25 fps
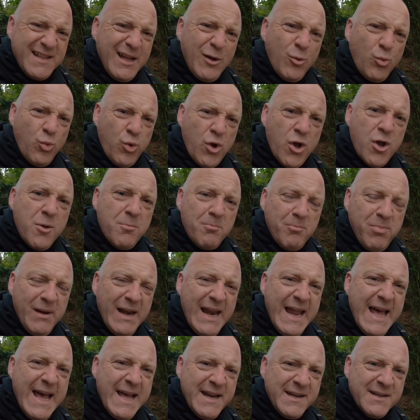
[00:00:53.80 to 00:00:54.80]
that weren't
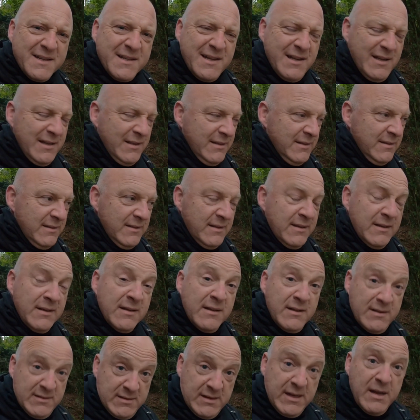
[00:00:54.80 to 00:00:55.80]
planned
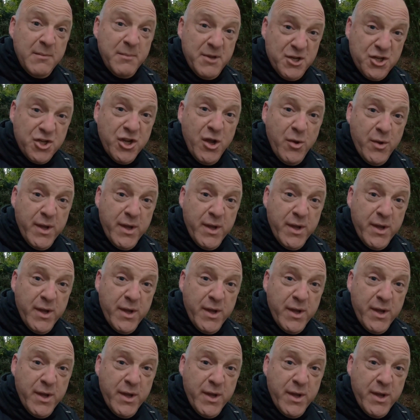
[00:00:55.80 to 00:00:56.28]
let me show